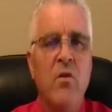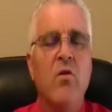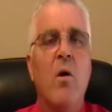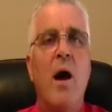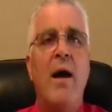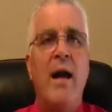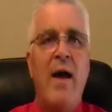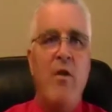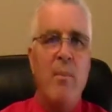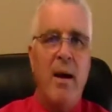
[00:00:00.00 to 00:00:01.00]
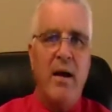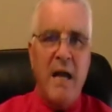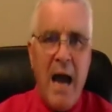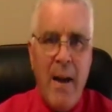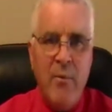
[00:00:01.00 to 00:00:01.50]
So I'd had to make a
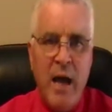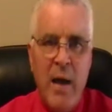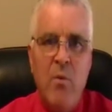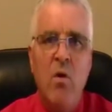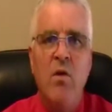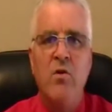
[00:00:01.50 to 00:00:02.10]
timetable of the